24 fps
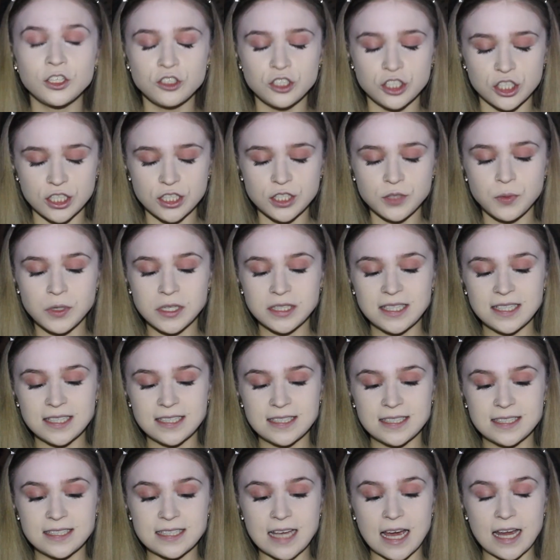you just want to
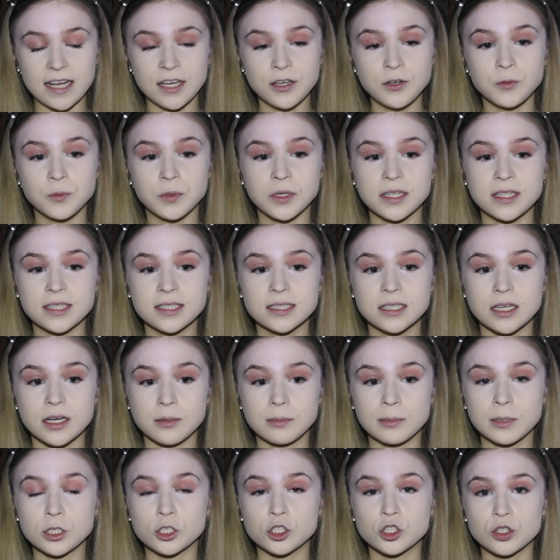set it with
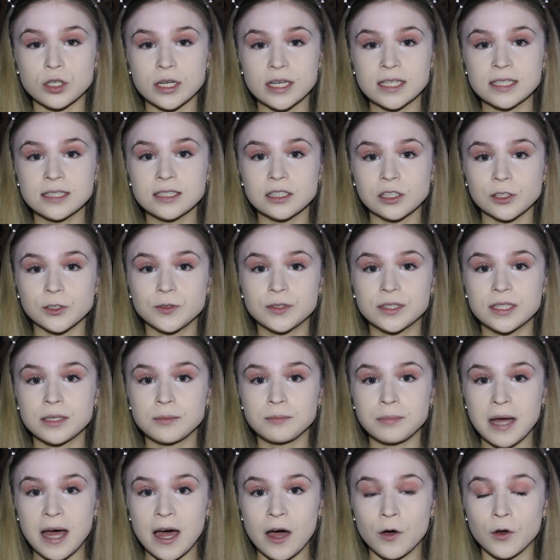some
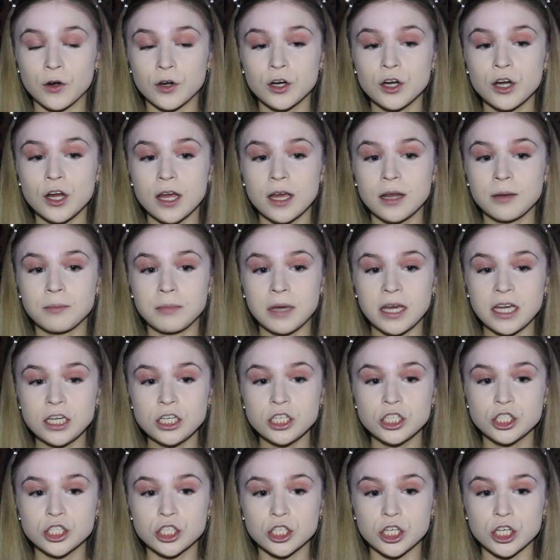translucent powder, and make
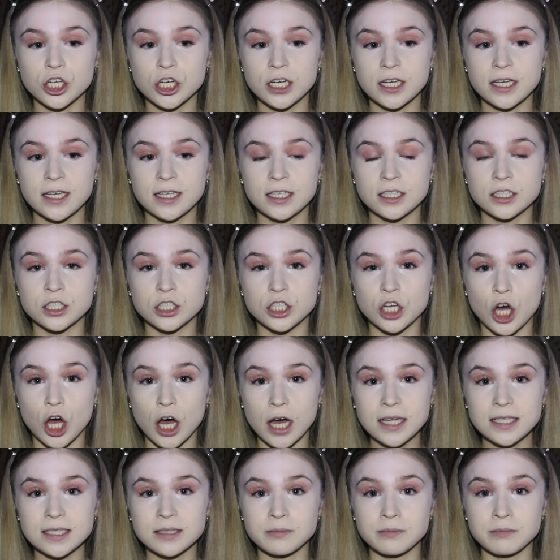sure it is
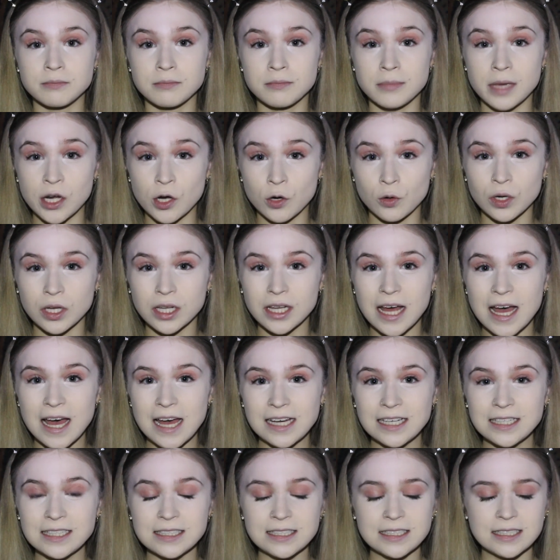not
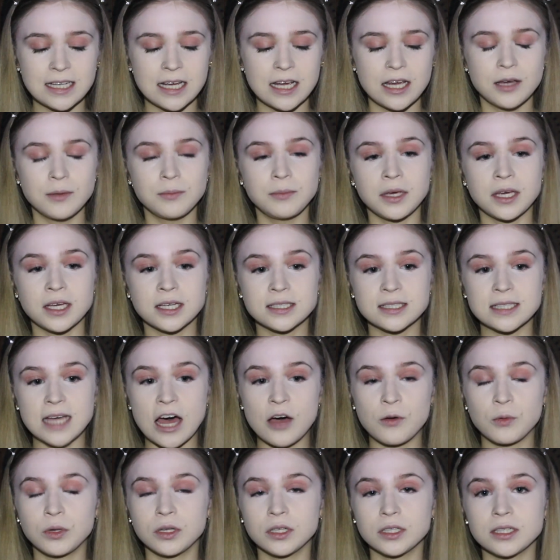mineralized, because
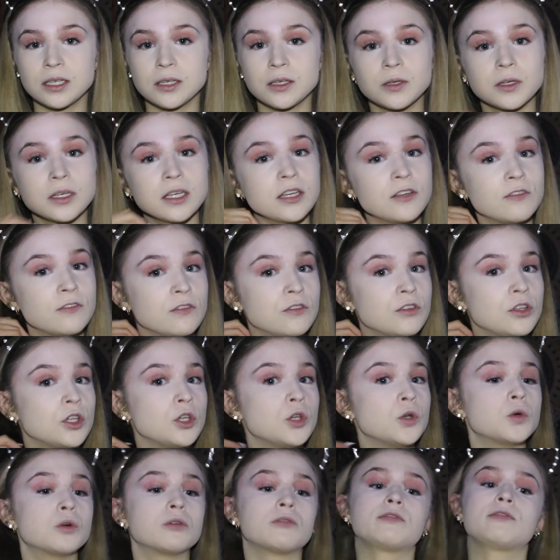that will give
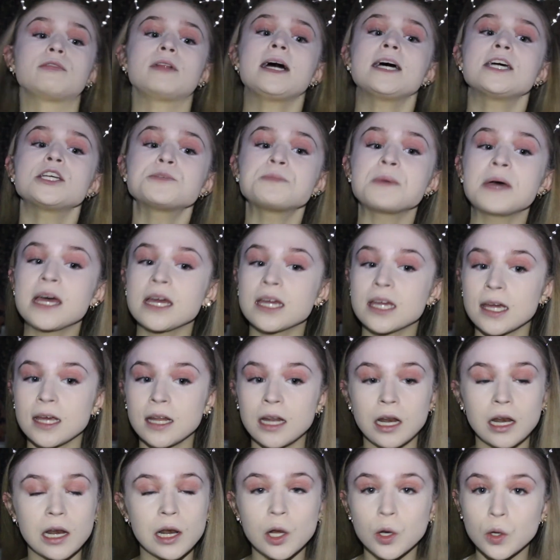you flashback,
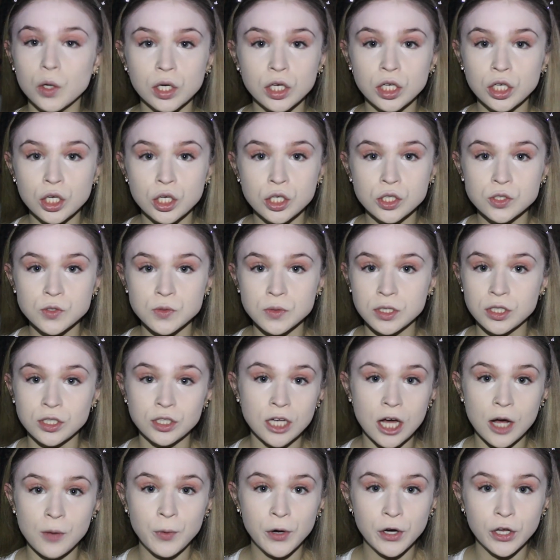and Lord knows we do
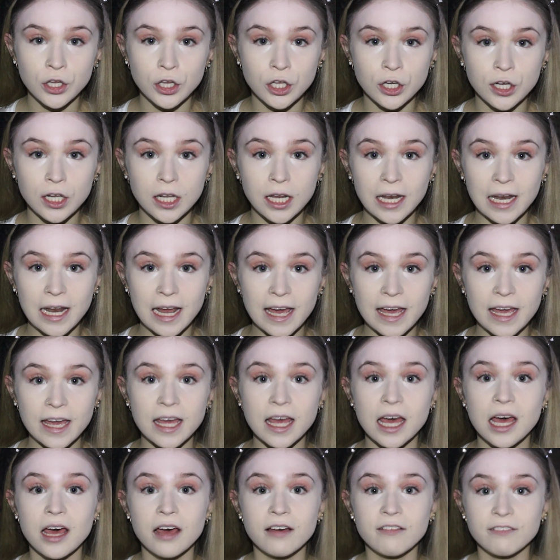not want to look
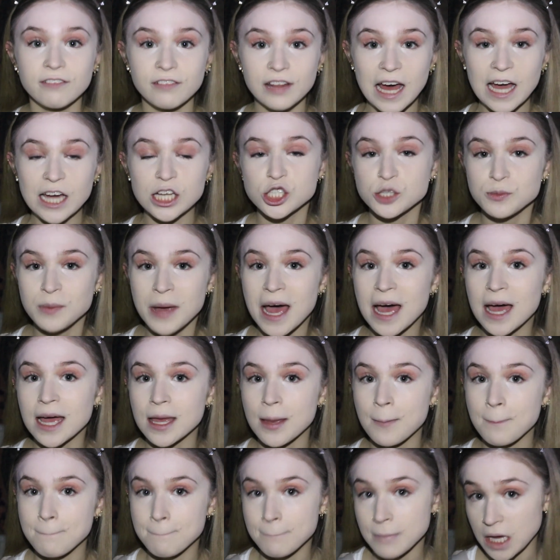like flashback
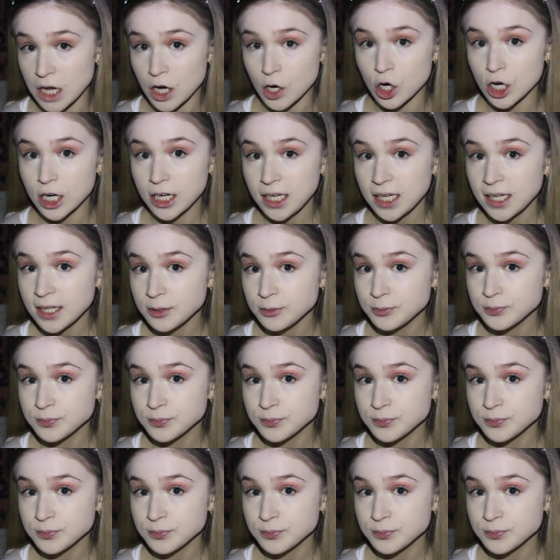Mary